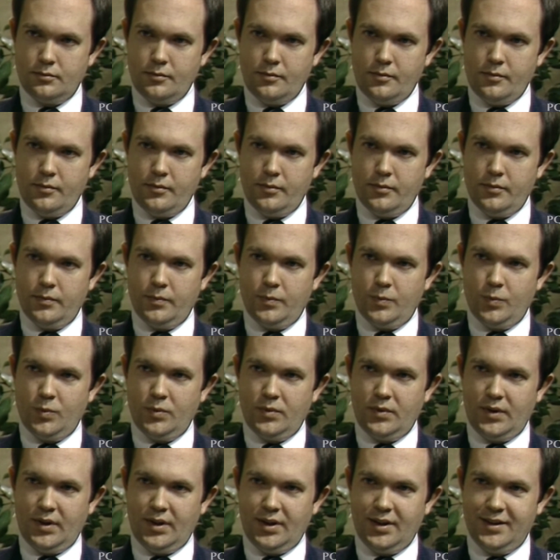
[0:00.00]
There's only one
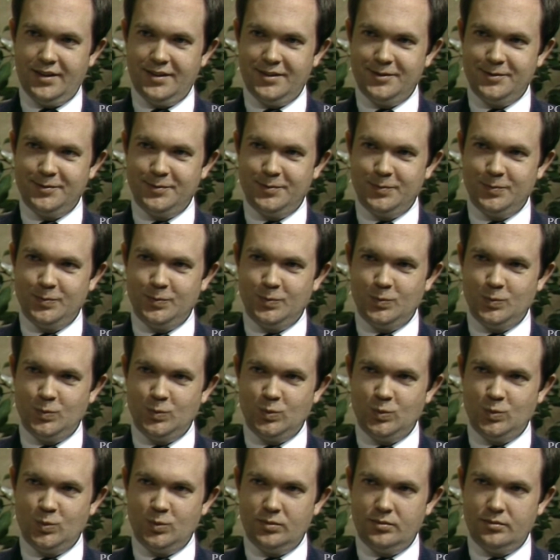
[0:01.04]
answer: experience does
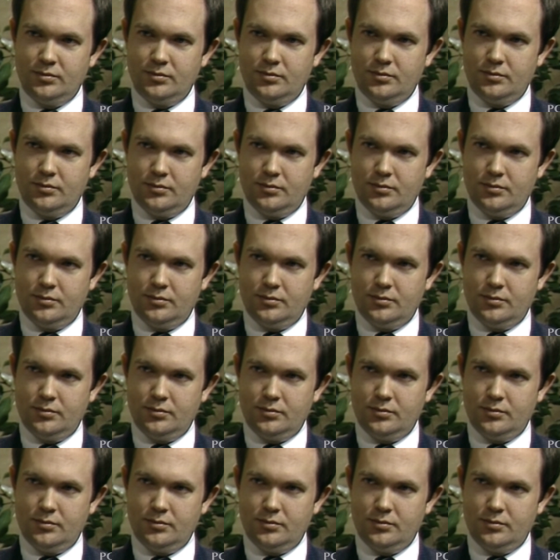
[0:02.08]
not teach.